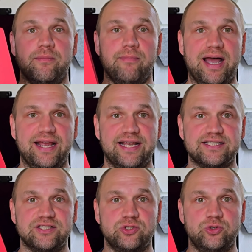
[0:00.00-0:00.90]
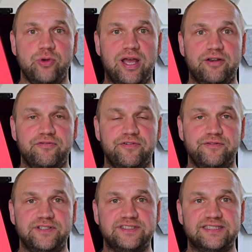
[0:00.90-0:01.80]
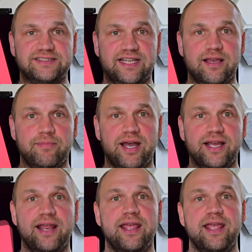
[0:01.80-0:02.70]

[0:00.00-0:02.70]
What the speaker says: Mine has 256 GB